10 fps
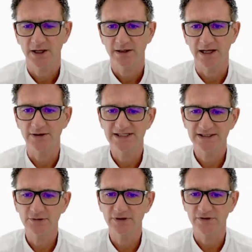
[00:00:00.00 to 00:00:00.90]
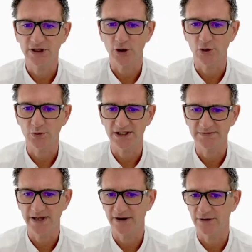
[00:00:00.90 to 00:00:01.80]
Now, he's still living at home with his
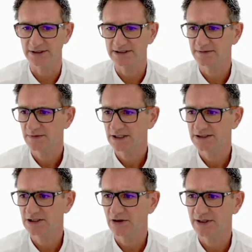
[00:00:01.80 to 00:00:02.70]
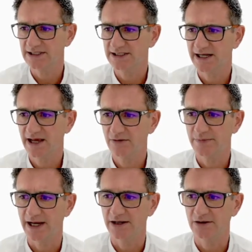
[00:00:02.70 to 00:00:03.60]
parents. So he said, how
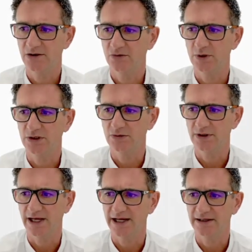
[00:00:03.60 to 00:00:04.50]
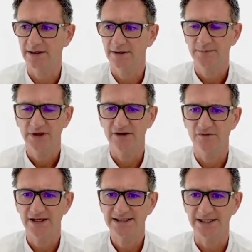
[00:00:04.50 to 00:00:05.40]
about we look at
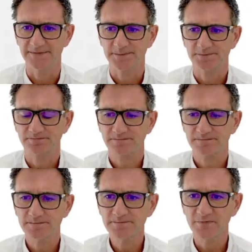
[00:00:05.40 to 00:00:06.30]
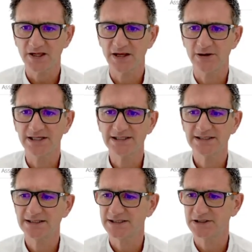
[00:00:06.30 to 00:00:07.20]
investing? Now, in this
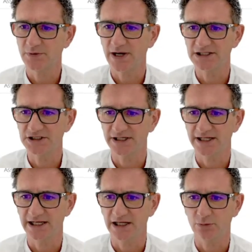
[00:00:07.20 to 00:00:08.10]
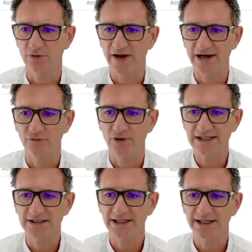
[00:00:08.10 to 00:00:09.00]
situation here, we've added
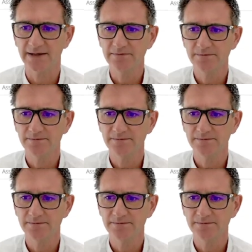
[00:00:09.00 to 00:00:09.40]
rental income.